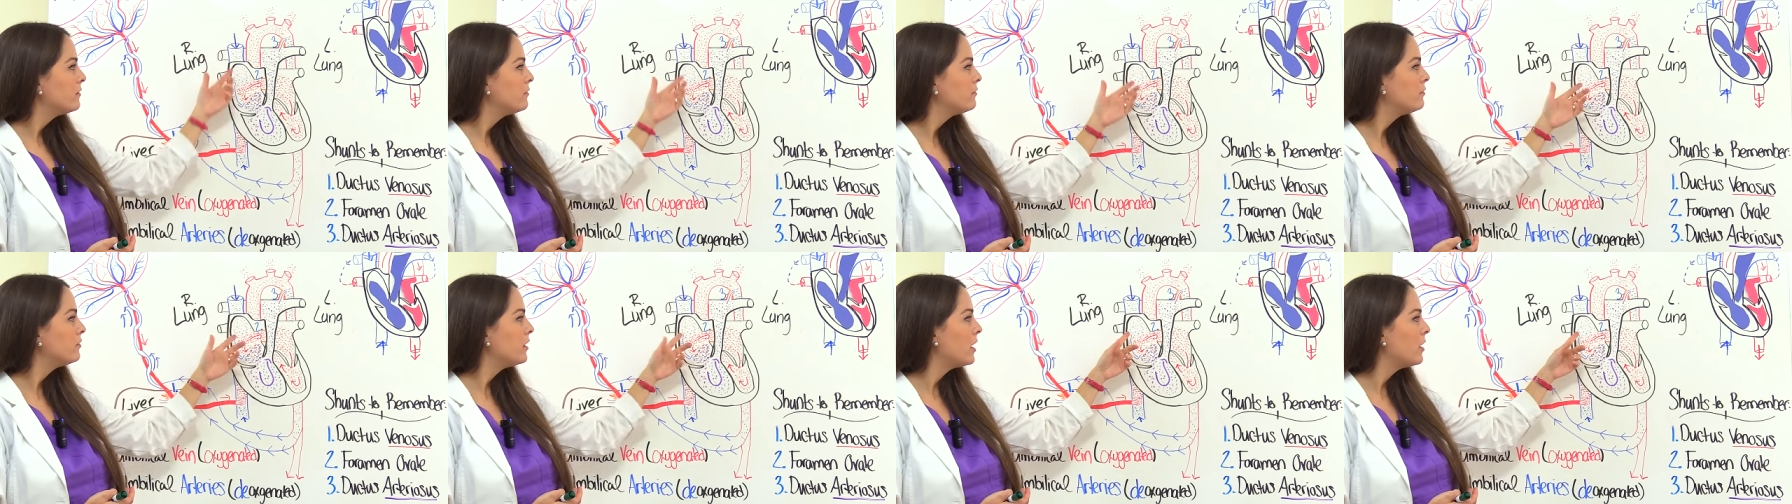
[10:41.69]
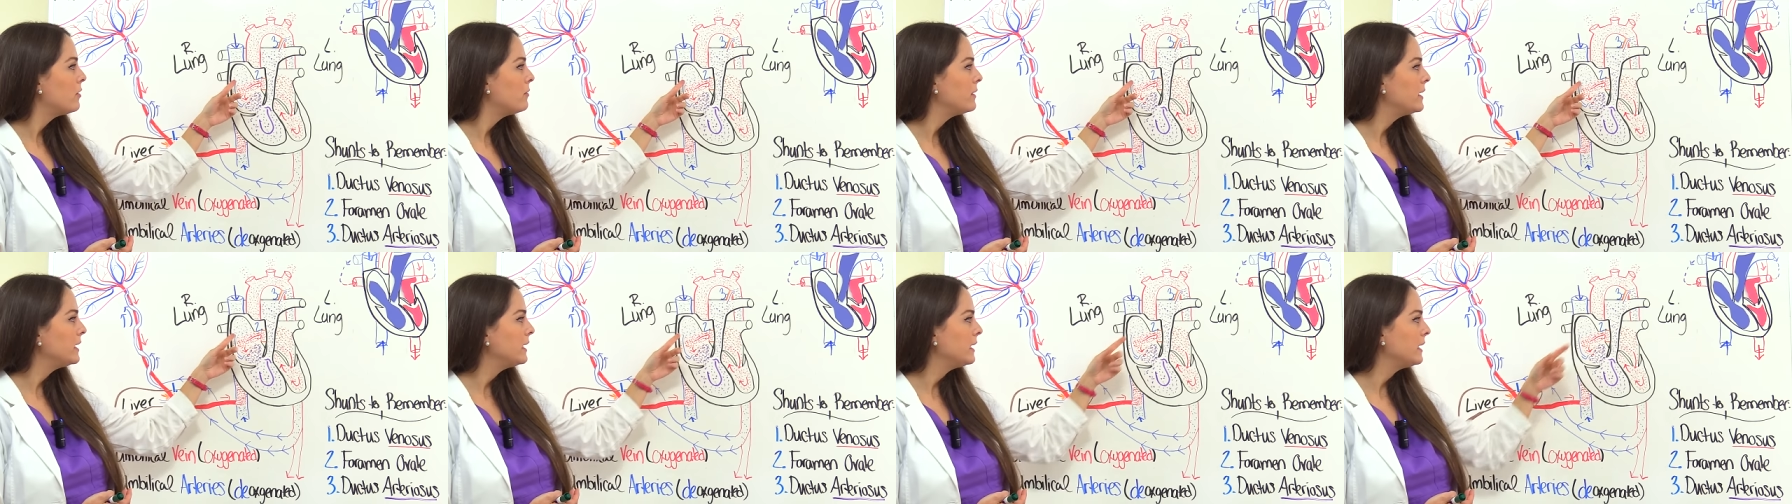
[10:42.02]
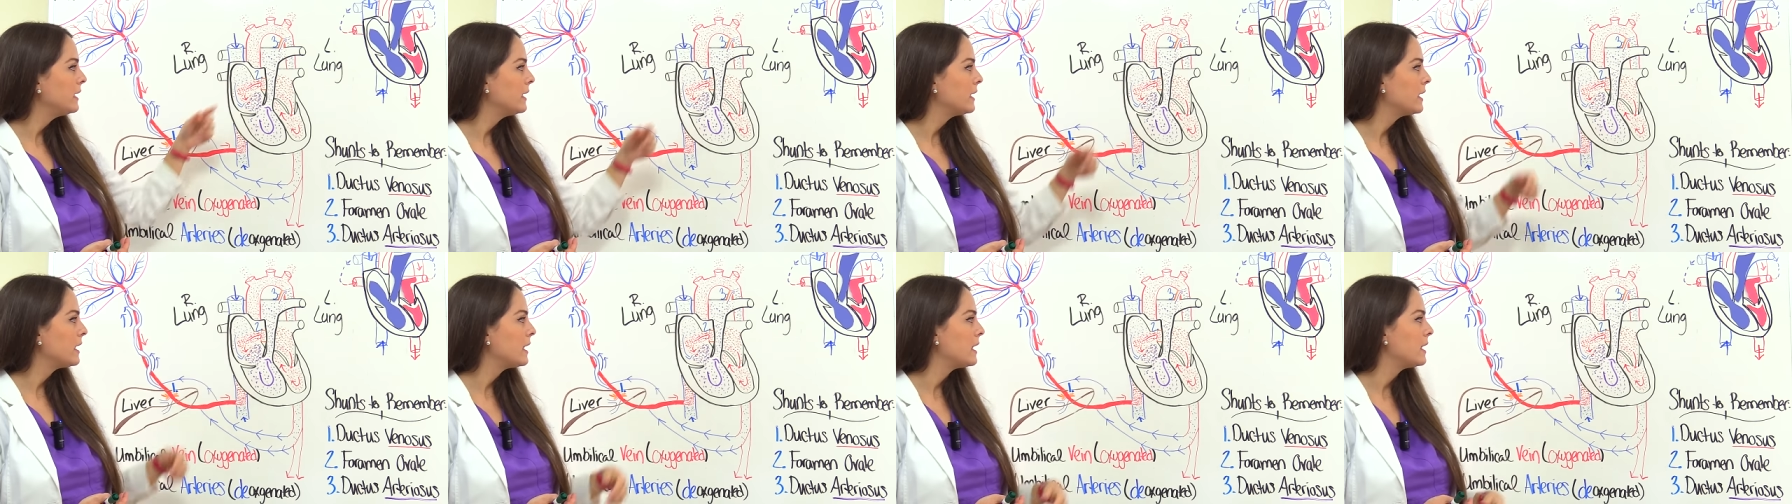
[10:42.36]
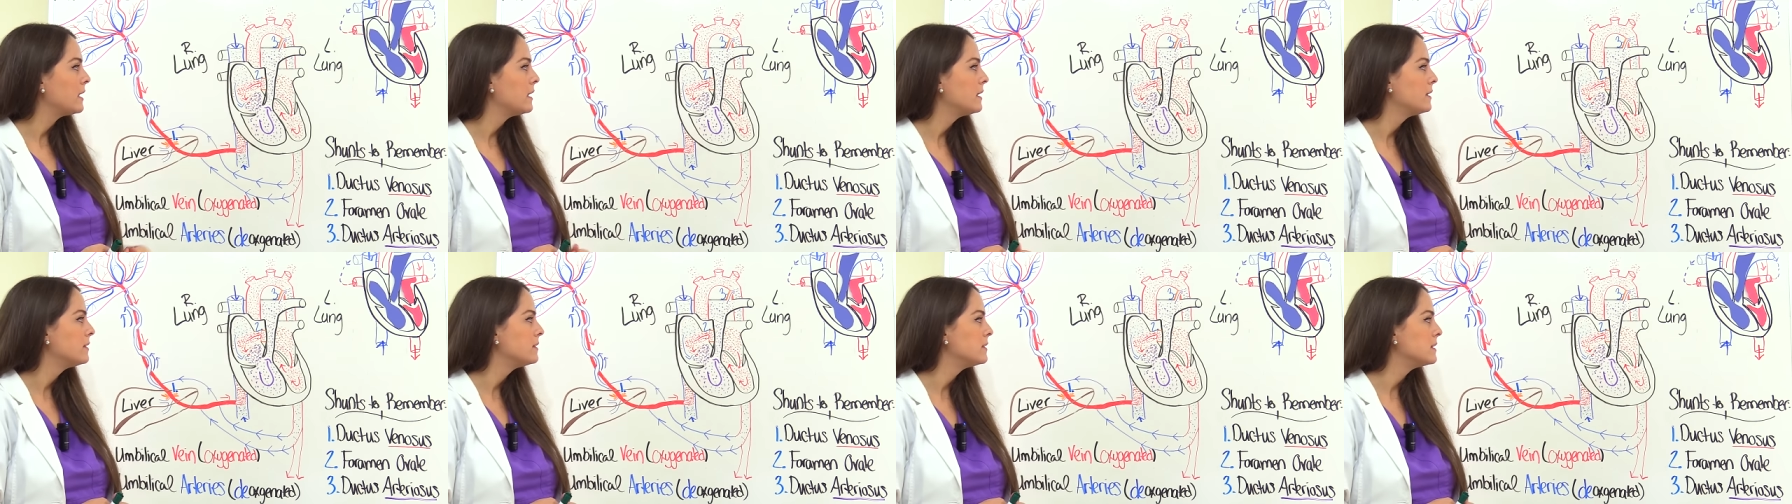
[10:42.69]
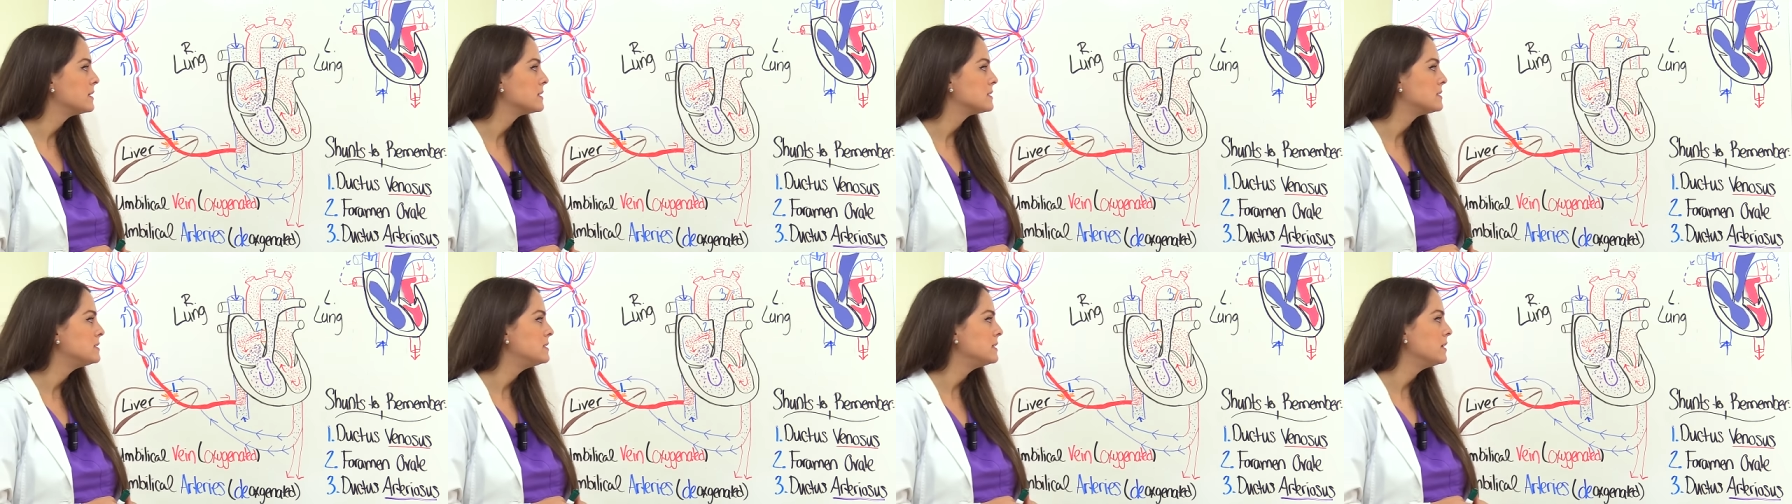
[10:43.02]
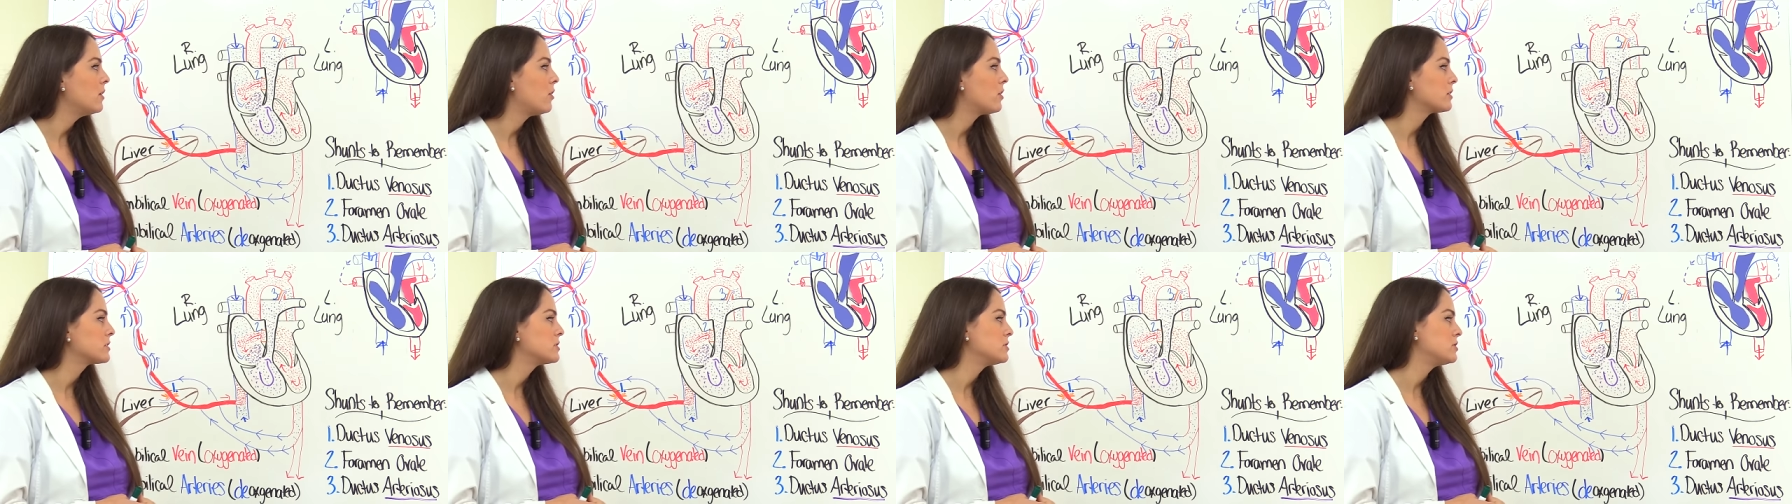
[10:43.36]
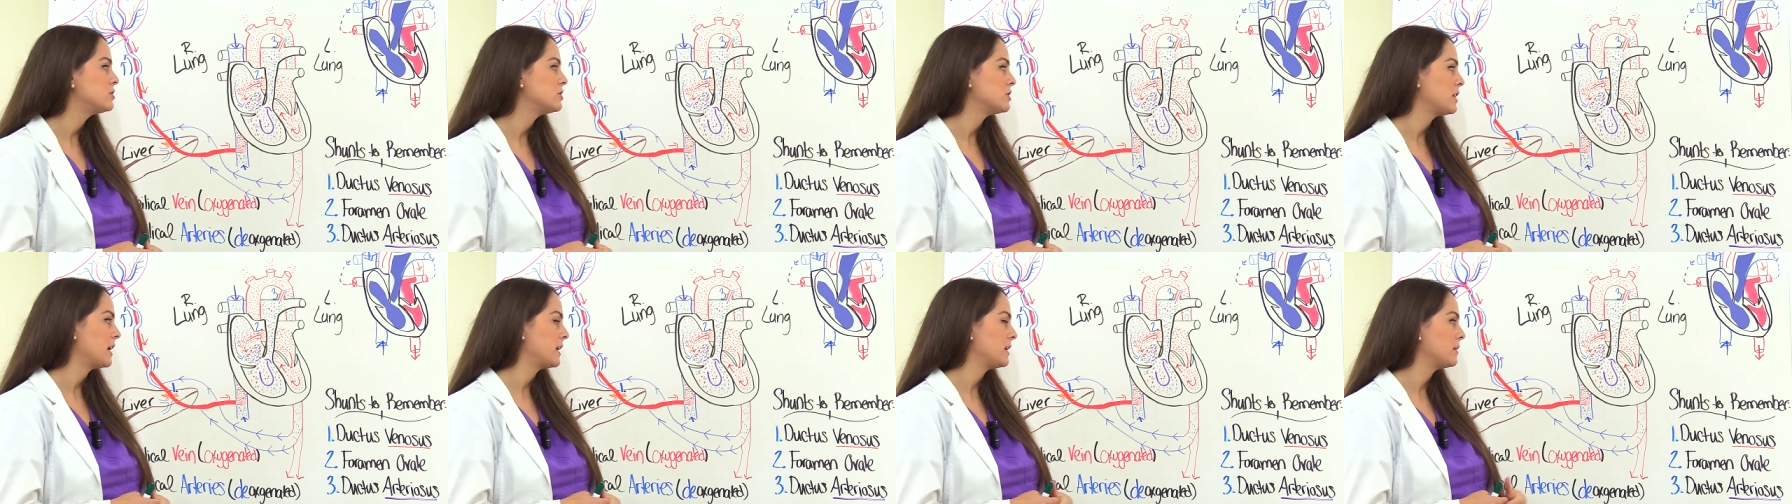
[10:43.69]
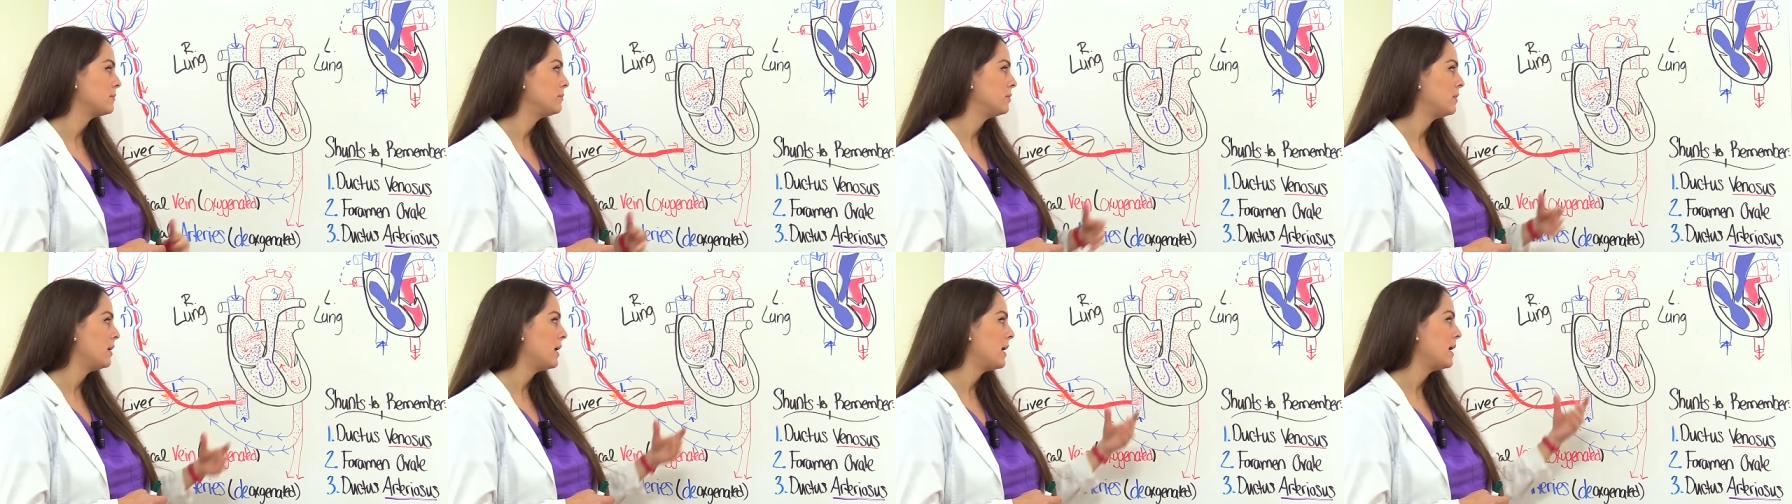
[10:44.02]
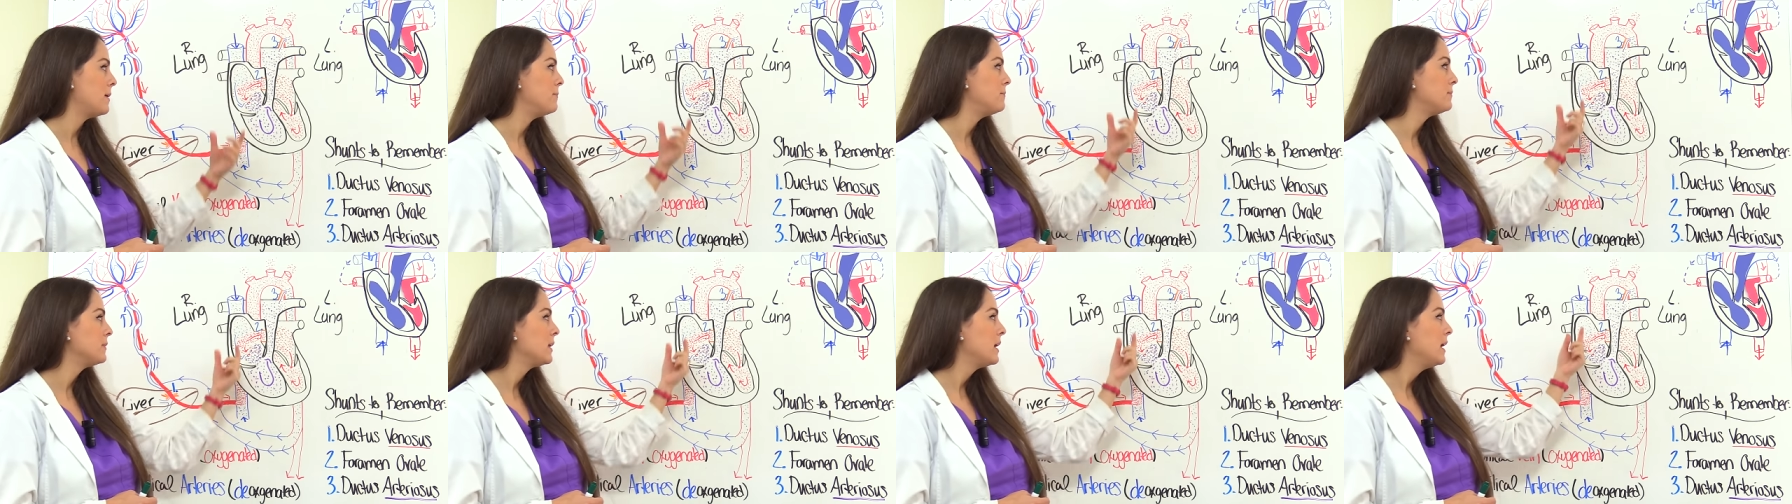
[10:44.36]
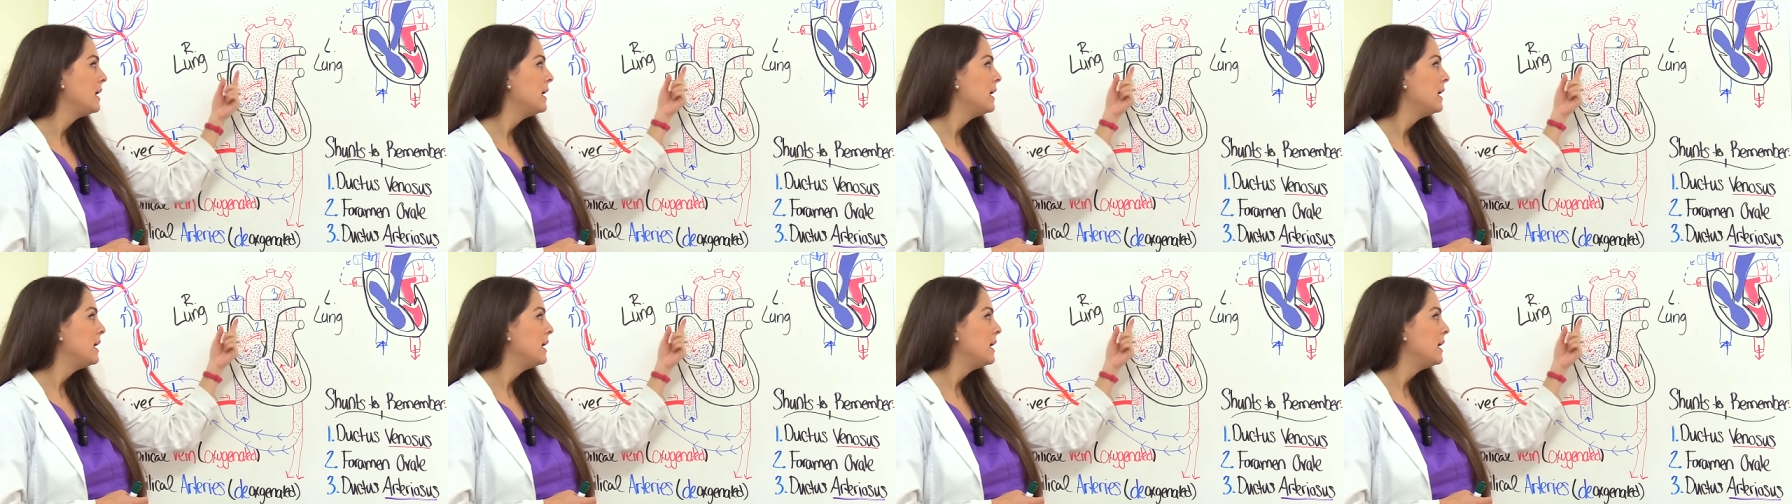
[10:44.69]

flowing in this deoxygenated blood.